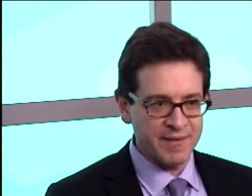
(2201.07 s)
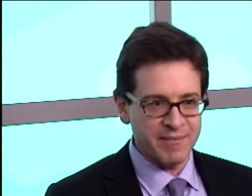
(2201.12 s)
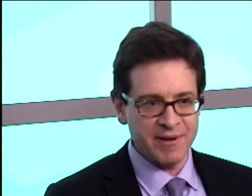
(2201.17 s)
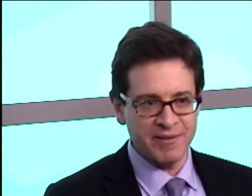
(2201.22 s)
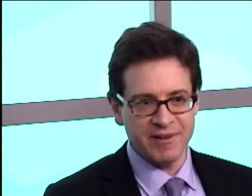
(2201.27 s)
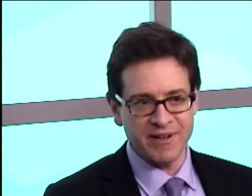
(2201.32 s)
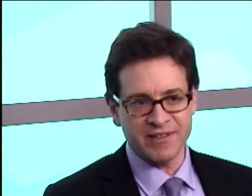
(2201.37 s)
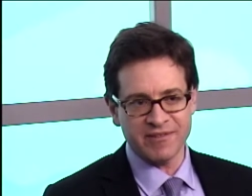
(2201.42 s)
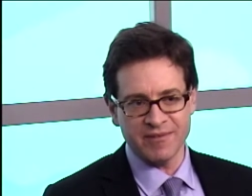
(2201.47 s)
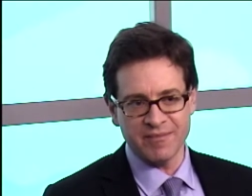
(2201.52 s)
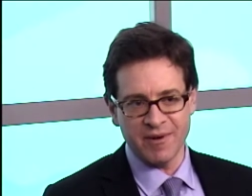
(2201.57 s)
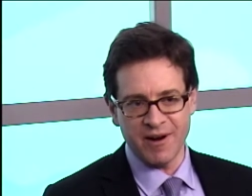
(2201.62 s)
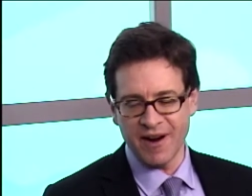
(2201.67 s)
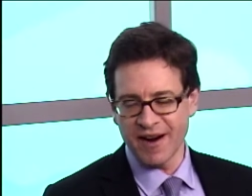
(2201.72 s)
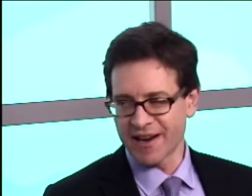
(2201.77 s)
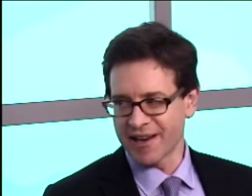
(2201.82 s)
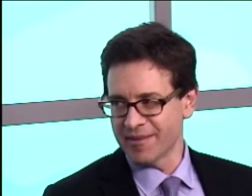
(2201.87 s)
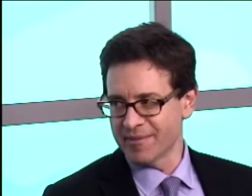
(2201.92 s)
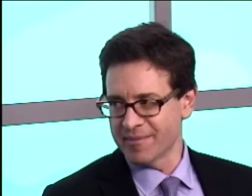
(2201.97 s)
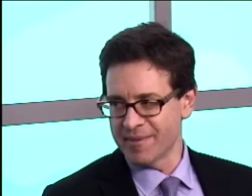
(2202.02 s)
I mean, what's
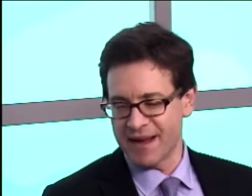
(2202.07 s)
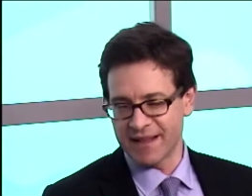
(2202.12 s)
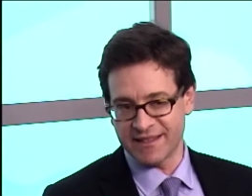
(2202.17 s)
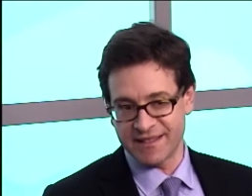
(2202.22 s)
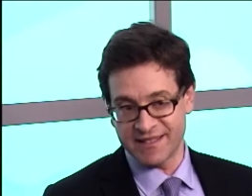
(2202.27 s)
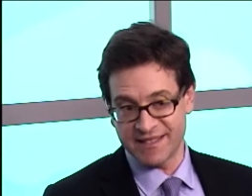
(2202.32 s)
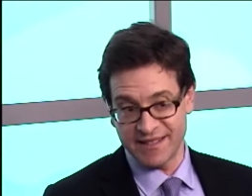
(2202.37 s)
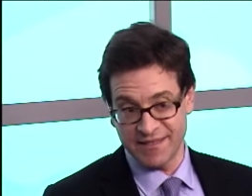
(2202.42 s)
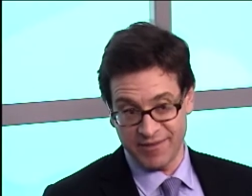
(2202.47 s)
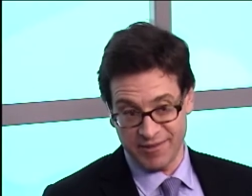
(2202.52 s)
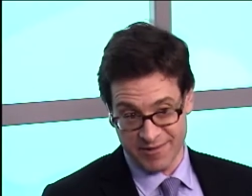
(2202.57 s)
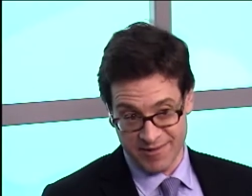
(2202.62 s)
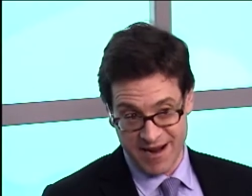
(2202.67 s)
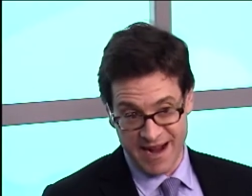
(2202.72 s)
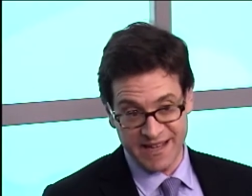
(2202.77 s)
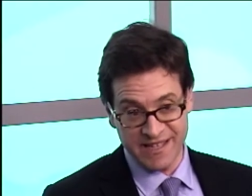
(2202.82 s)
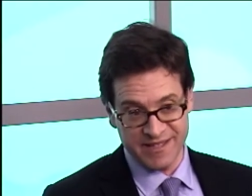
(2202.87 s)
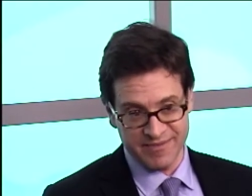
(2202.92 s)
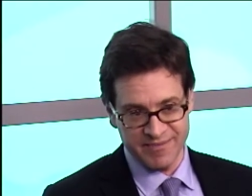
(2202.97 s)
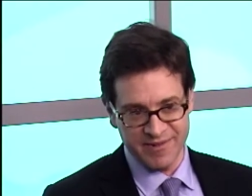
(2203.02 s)
remarkable about the civil
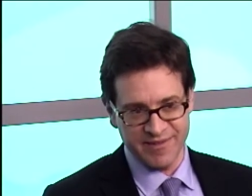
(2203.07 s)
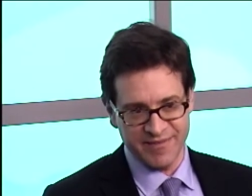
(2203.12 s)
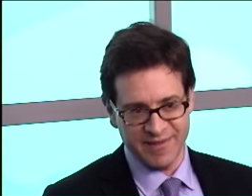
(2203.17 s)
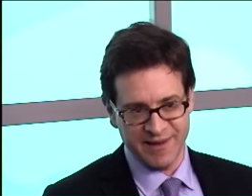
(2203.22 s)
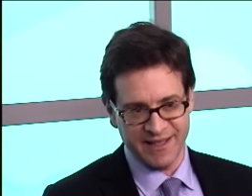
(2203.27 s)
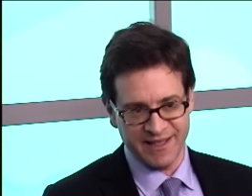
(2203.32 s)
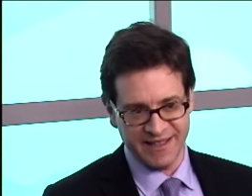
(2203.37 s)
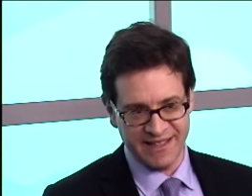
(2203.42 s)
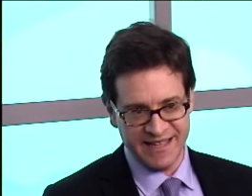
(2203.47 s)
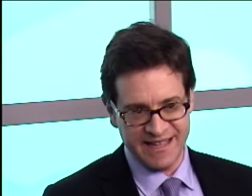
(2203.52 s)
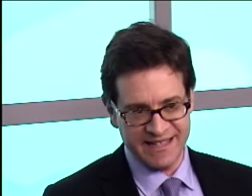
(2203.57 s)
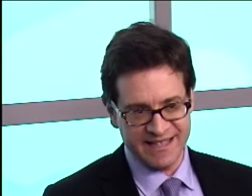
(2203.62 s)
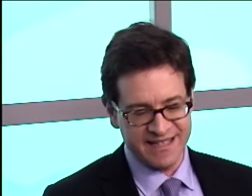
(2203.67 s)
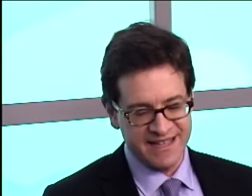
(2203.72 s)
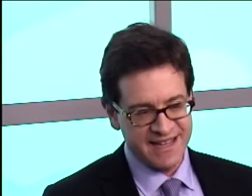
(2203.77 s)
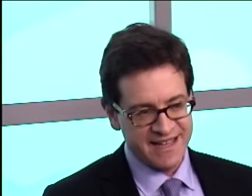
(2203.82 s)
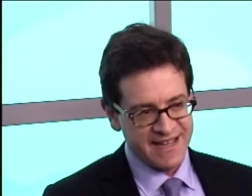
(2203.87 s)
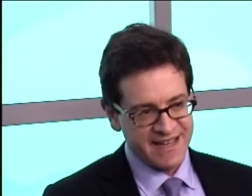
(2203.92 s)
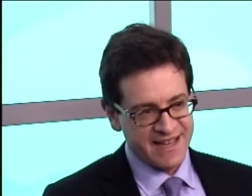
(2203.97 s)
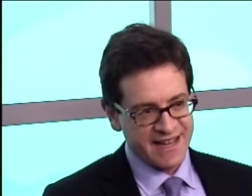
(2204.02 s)
rights movement, at least,
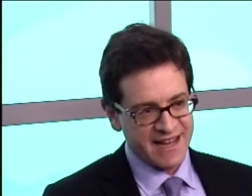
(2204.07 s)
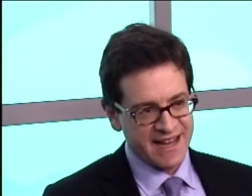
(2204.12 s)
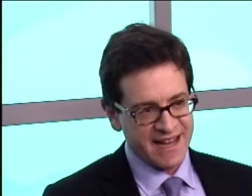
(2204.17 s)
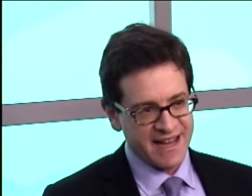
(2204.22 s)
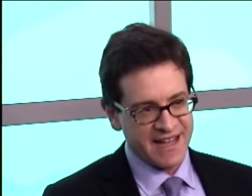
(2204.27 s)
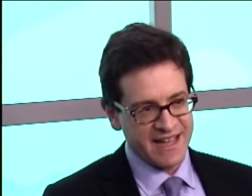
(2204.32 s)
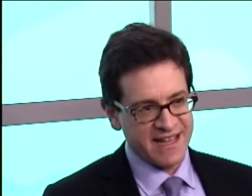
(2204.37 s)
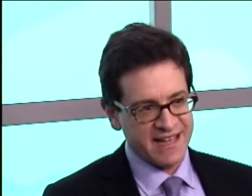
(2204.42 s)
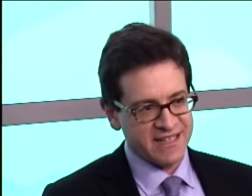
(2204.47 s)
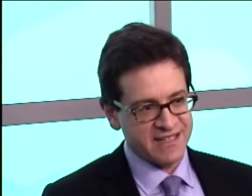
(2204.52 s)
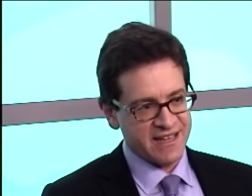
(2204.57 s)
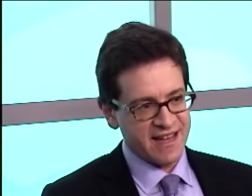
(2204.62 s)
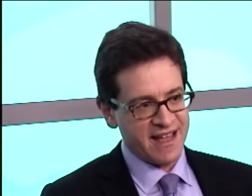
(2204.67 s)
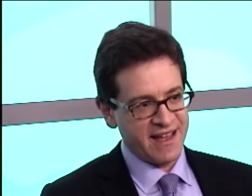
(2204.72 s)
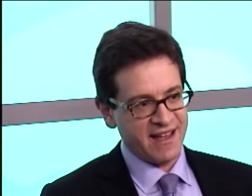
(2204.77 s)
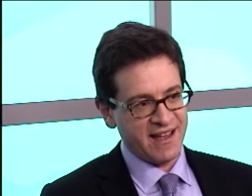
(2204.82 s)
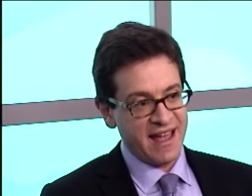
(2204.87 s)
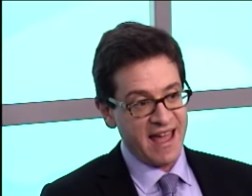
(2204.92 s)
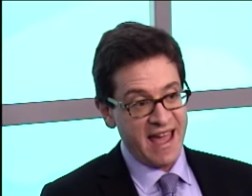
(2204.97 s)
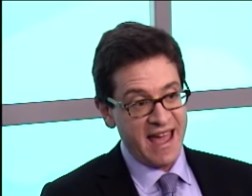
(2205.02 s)
is
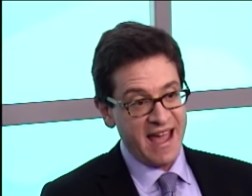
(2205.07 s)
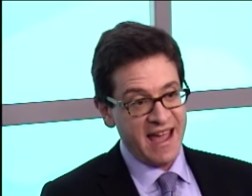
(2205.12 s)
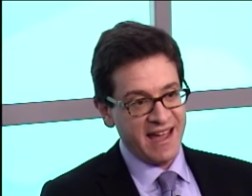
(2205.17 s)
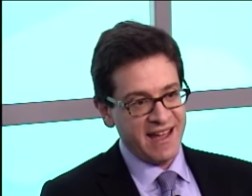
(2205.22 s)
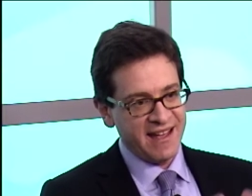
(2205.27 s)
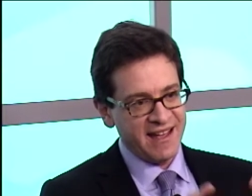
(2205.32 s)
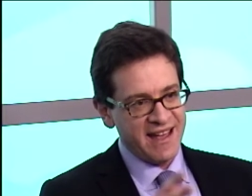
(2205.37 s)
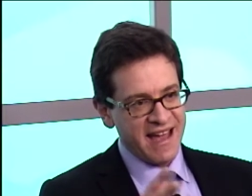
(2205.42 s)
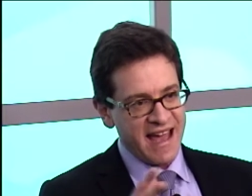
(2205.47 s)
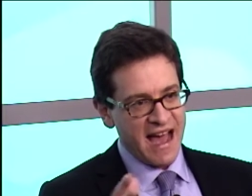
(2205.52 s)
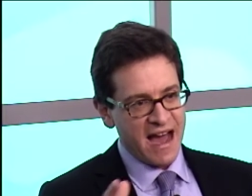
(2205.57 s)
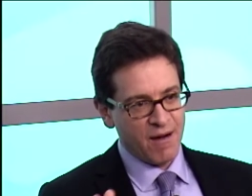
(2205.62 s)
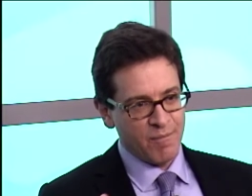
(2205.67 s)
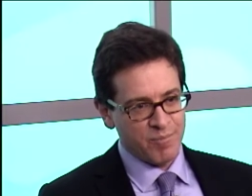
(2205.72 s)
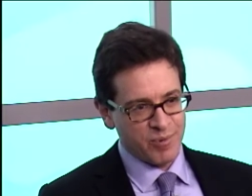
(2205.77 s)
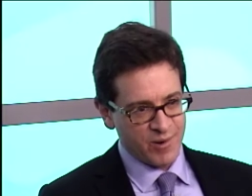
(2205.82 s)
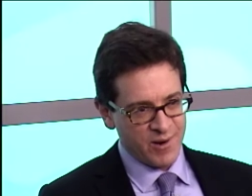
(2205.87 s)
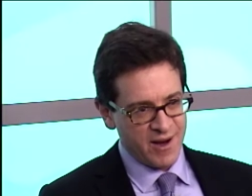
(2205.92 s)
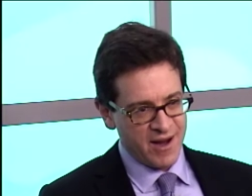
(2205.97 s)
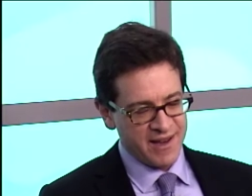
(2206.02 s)
A, how
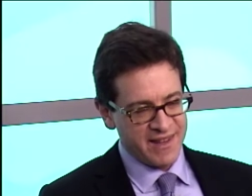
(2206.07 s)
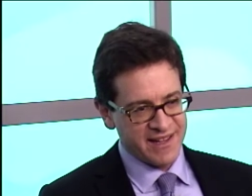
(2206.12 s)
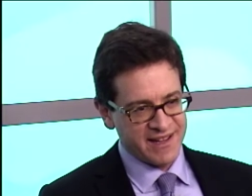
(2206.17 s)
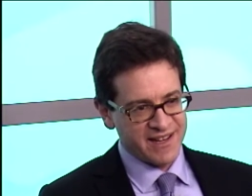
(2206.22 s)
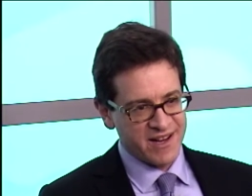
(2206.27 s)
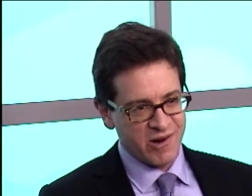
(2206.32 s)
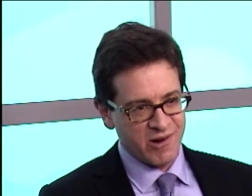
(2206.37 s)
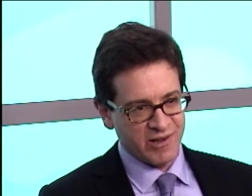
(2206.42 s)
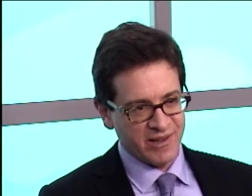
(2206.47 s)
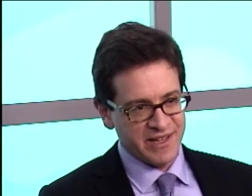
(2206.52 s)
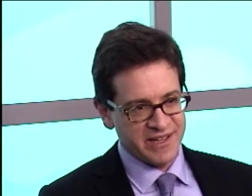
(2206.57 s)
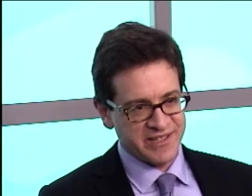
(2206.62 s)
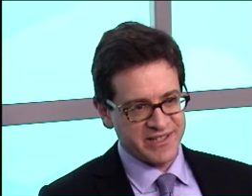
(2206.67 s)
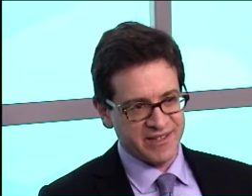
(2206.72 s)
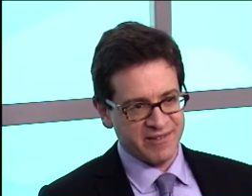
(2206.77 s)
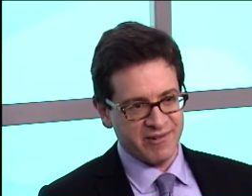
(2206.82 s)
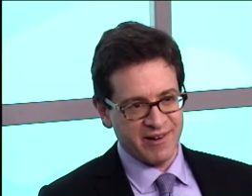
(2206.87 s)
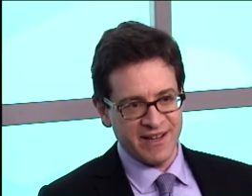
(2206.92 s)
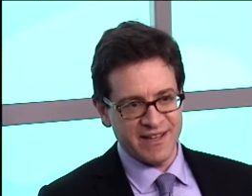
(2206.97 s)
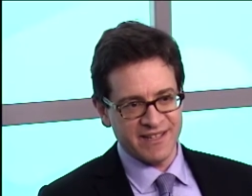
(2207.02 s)
broad the
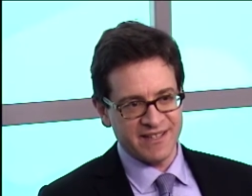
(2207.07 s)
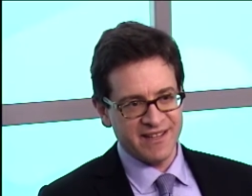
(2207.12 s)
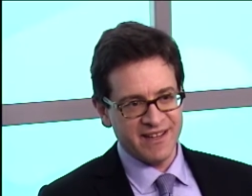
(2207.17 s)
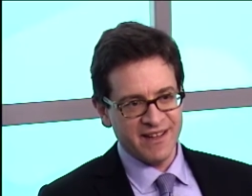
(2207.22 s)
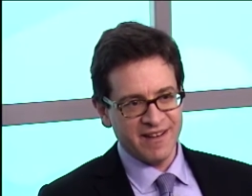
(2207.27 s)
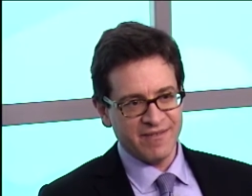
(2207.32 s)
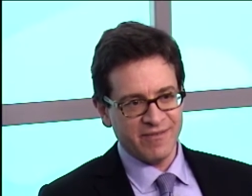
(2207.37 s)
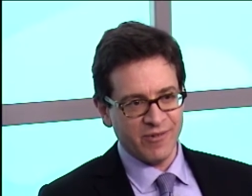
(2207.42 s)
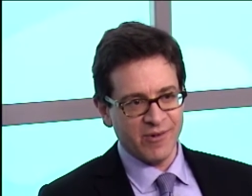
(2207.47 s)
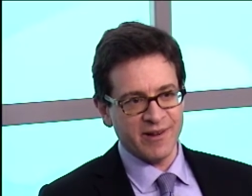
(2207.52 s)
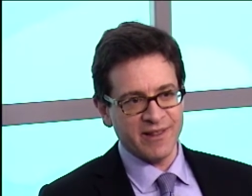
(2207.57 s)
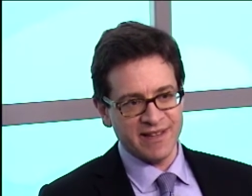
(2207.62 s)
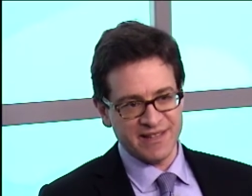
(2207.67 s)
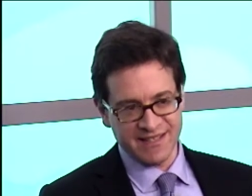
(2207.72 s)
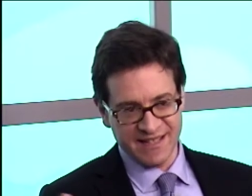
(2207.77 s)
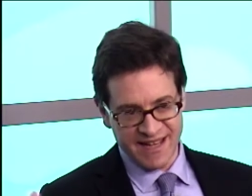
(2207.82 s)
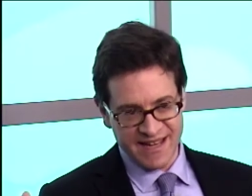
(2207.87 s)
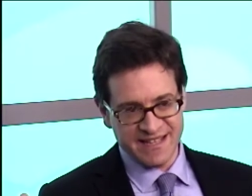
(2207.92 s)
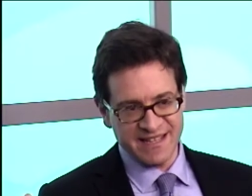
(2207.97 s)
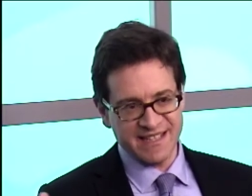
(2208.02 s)
coalition was for
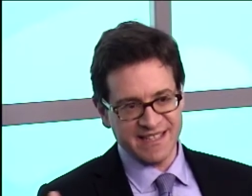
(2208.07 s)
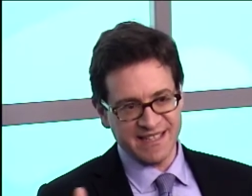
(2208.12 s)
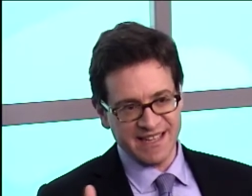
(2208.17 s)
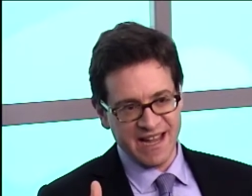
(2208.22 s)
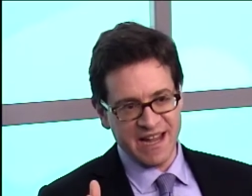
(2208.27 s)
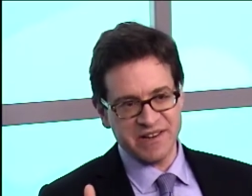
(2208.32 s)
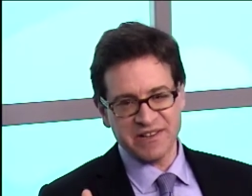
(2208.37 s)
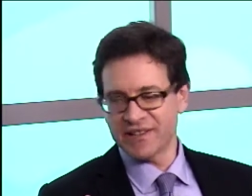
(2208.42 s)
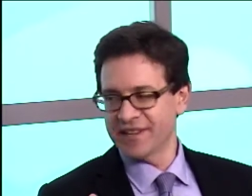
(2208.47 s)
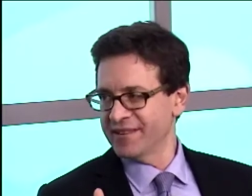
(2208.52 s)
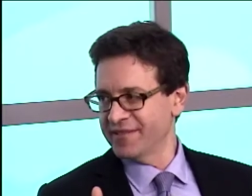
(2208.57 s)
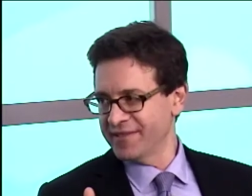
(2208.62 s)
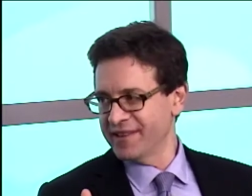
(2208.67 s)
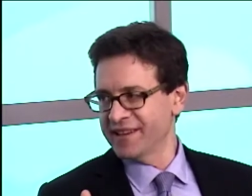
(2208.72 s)
this legislation,